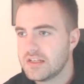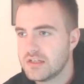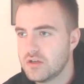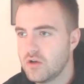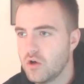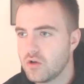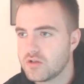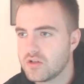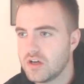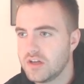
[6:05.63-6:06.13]

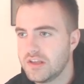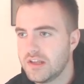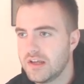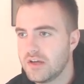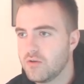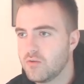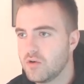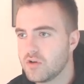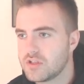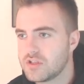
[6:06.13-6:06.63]
not ideal
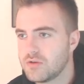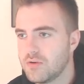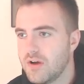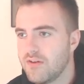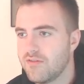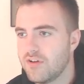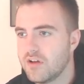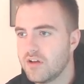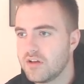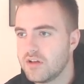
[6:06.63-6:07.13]

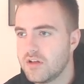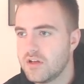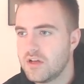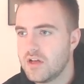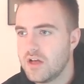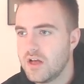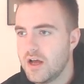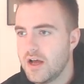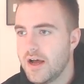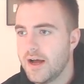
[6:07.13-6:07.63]
whatsoever.
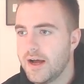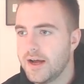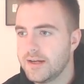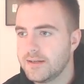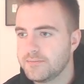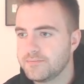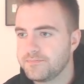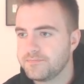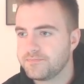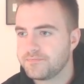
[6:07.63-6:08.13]

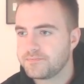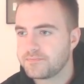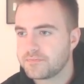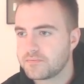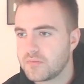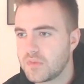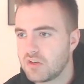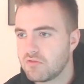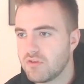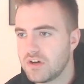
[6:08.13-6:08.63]

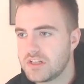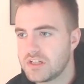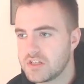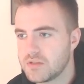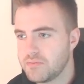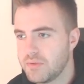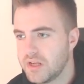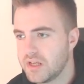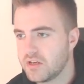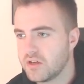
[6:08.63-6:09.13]
Ritter's
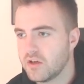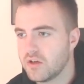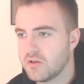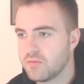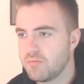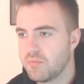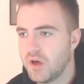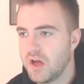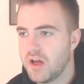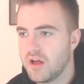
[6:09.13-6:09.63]
been good,
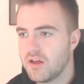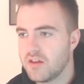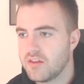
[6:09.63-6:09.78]
but